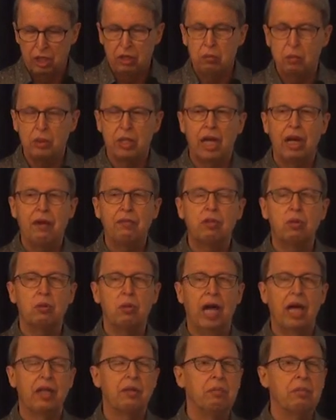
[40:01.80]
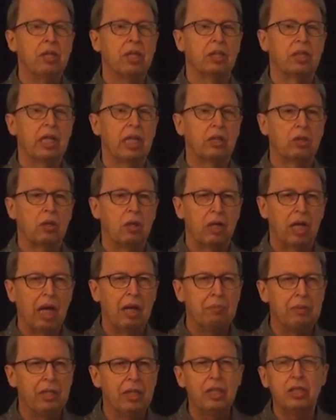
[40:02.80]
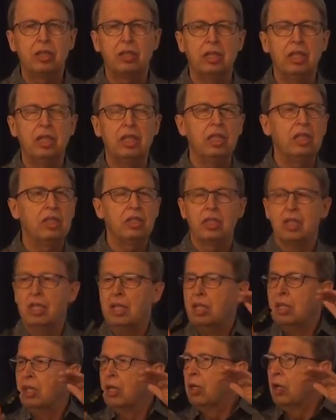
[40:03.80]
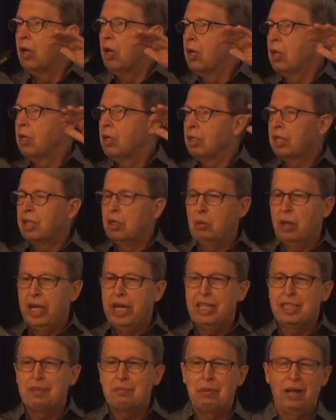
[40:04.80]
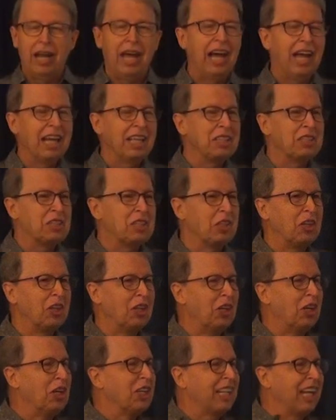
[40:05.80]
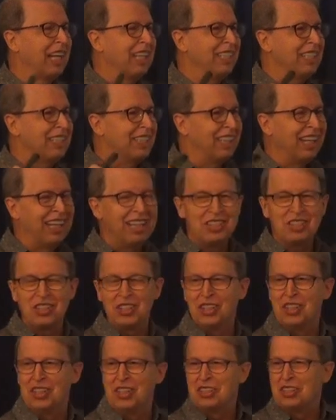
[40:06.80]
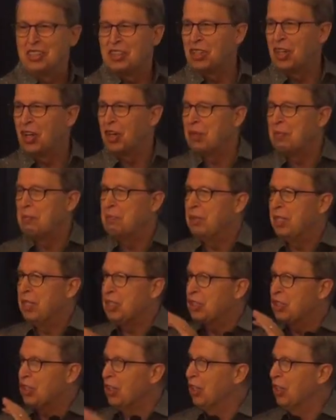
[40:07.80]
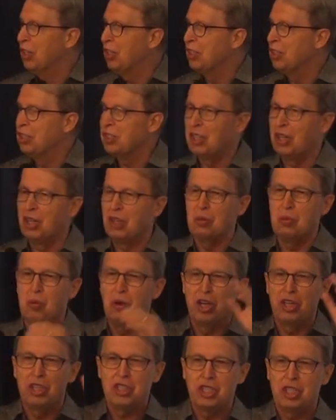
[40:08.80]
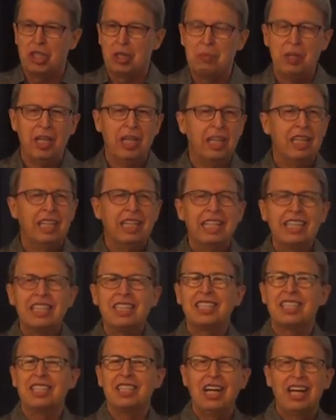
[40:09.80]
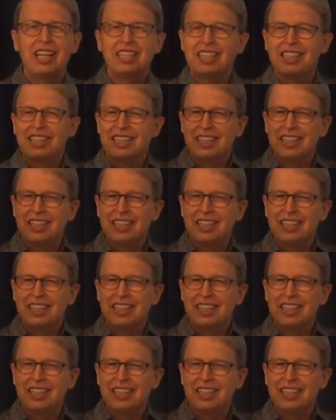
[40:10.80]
we have to admit that our abilities, our great plans our organizations our missions our worship. It's not